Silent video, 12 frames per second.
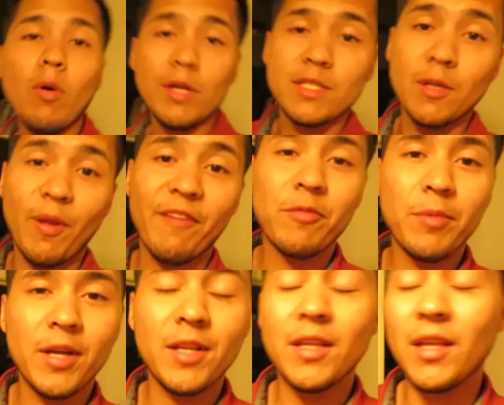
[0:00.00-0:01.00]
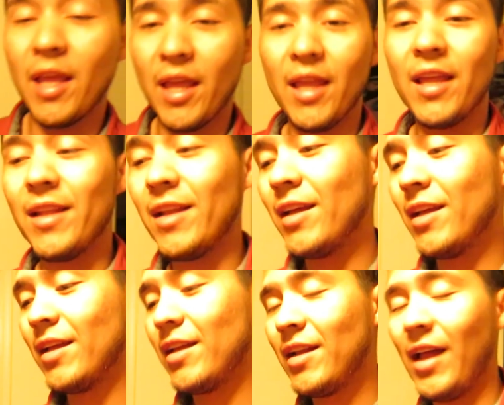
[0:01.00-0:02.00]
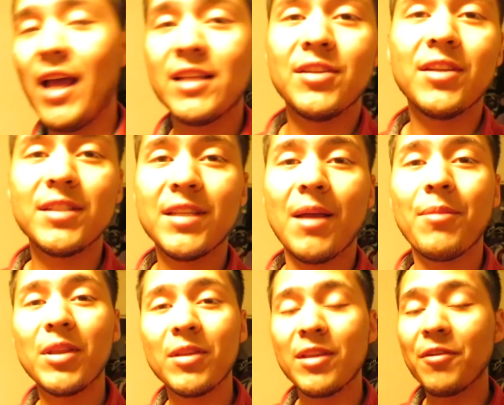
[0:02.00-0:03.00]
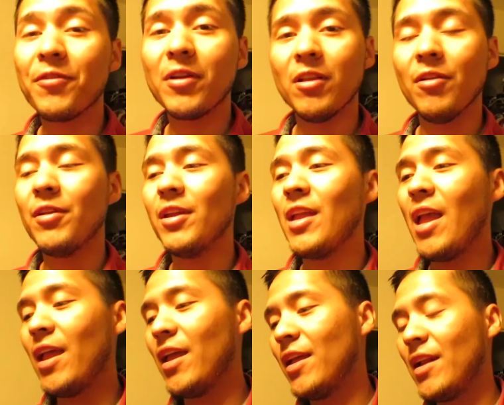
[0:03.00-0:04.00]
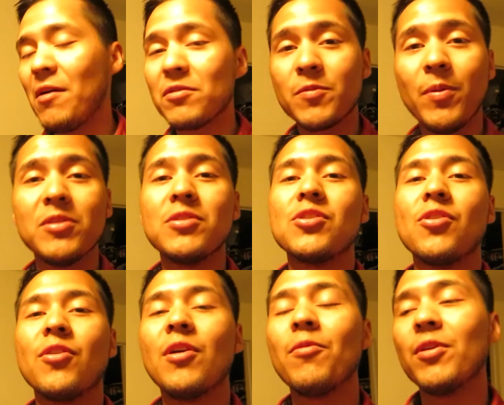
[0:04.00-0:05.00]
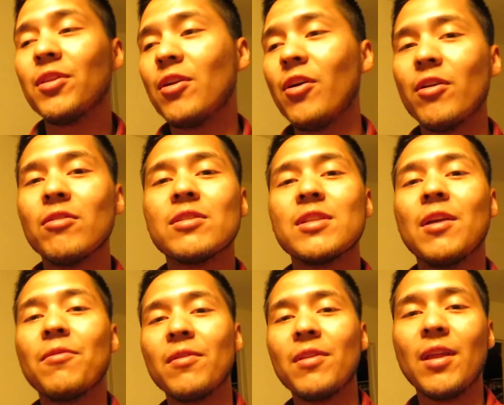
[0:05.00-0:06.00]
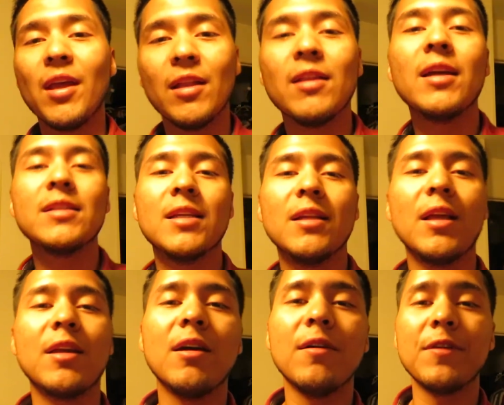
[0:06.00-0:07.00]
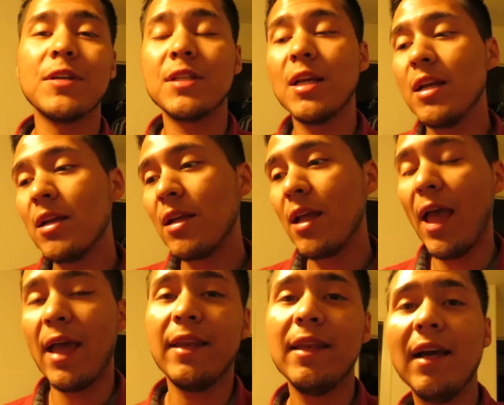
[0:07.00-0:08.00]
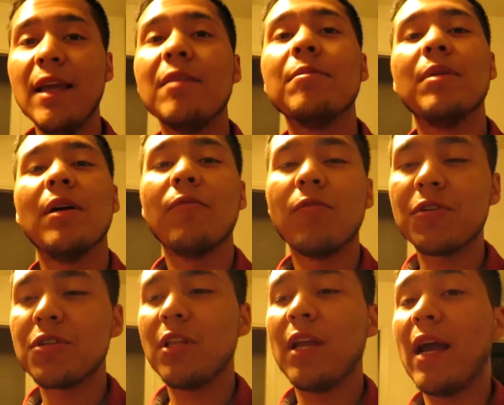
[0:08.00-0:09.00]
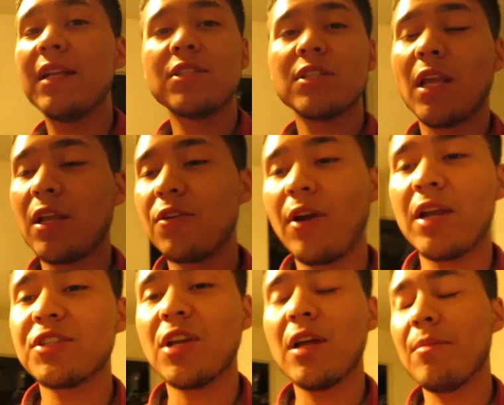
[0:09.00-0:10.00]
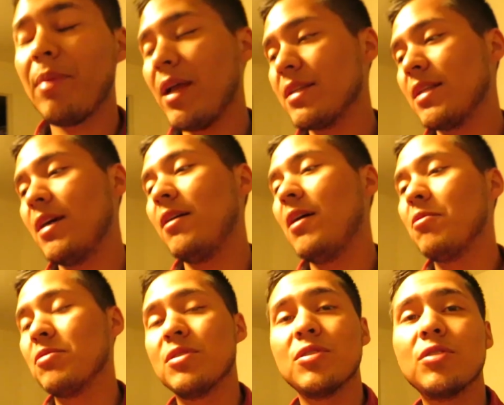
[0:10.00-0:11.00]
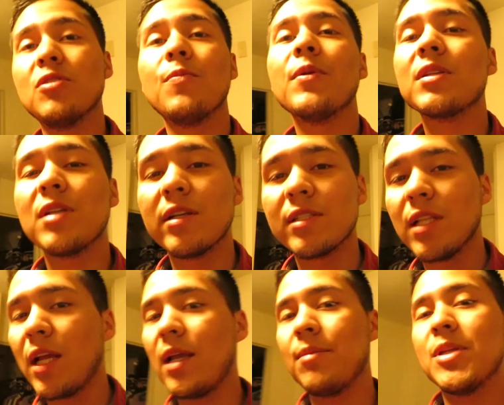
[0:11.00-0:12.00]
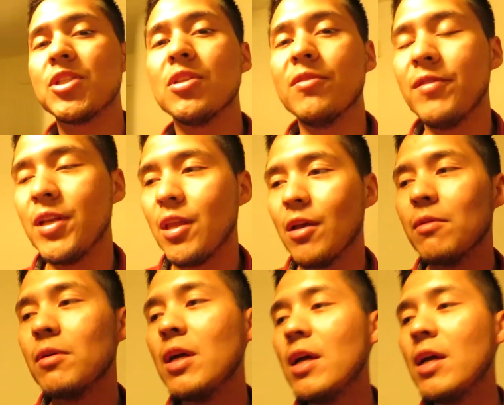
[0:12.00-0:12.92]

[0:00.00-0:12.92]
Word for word: What is up, everybody? And as you can see, I'm in different clothing, and I was supposed to show y'all what the car looks like with the headlight, taillight covers at night, but fortunately I just like crashed out, passed out. I was super exhausted, like I mentioned in the video.